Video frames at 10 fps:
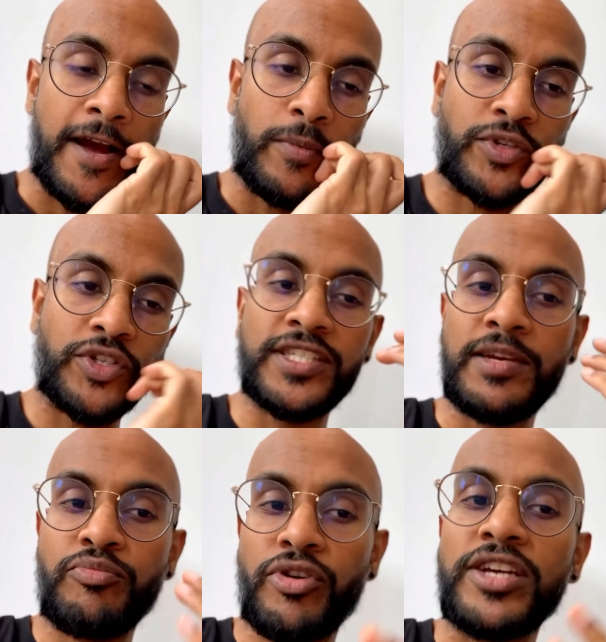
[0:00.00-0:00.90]
which is a
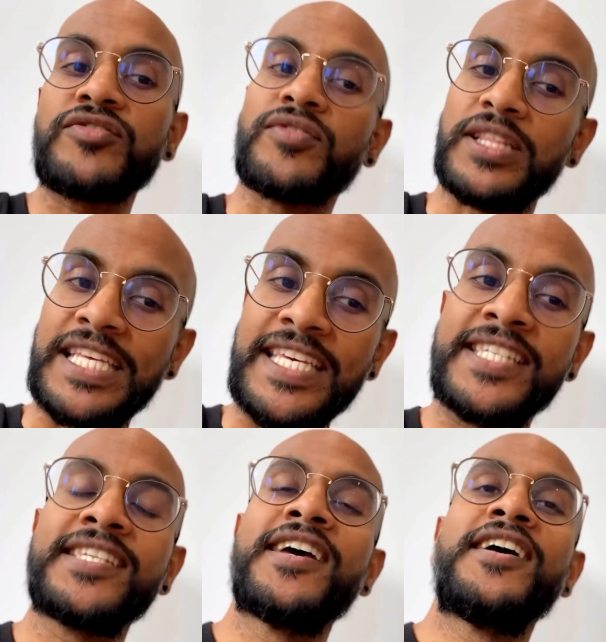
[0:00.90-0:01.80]
press
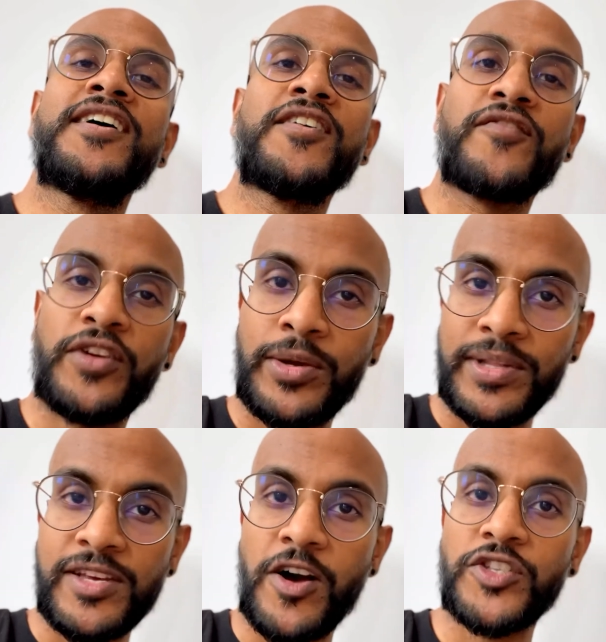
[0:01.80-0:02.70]
release
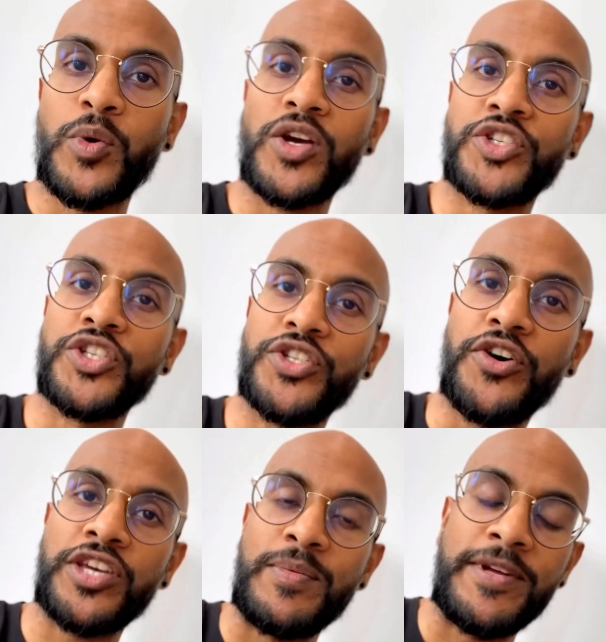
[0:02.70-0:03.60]
frequently asked questions
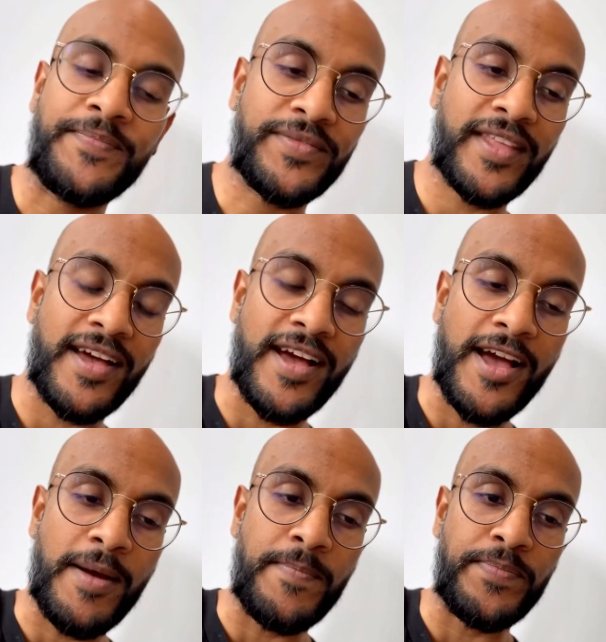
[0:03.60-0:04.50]
document,
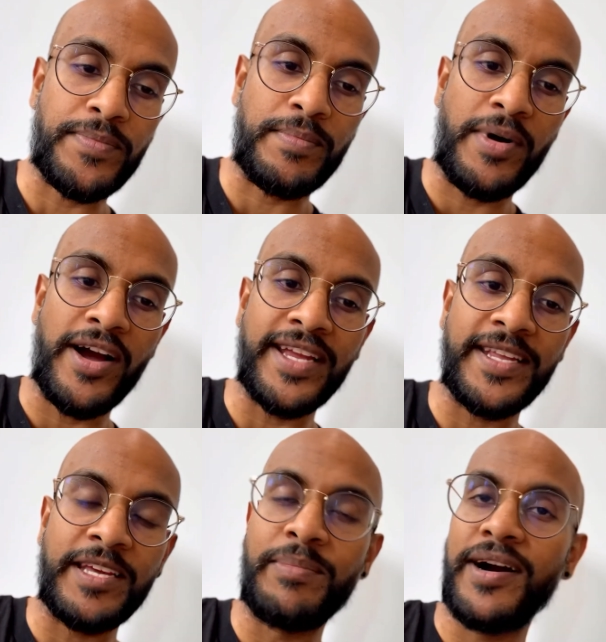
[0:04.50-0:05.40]

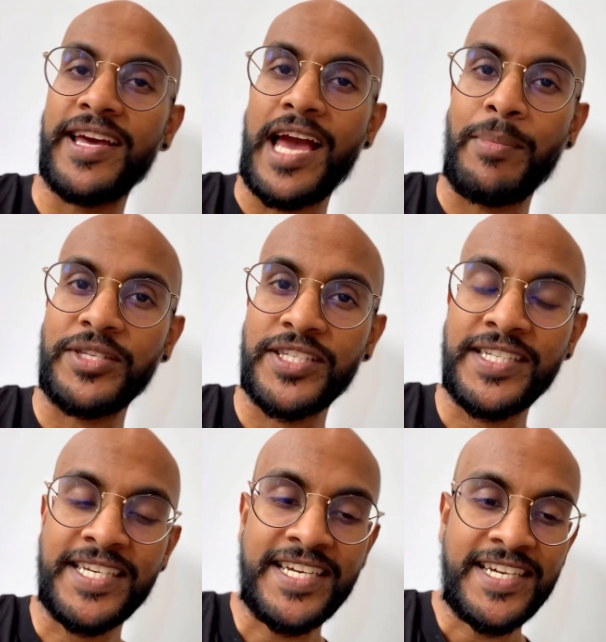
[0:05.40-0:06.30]
pioneered by Amazon.